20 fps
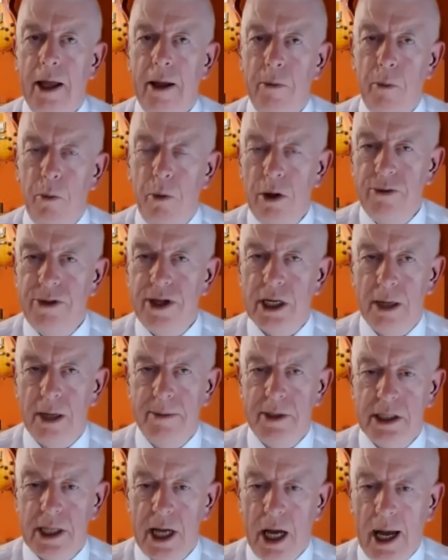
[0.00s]
Will there
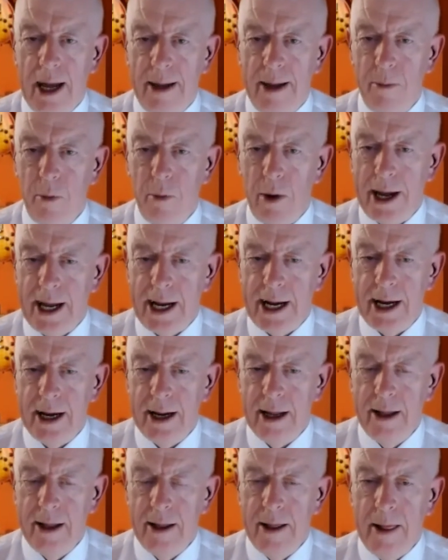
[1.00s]
come a time when
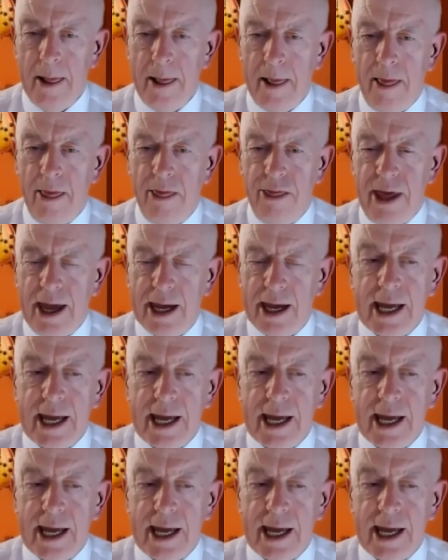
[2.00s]
there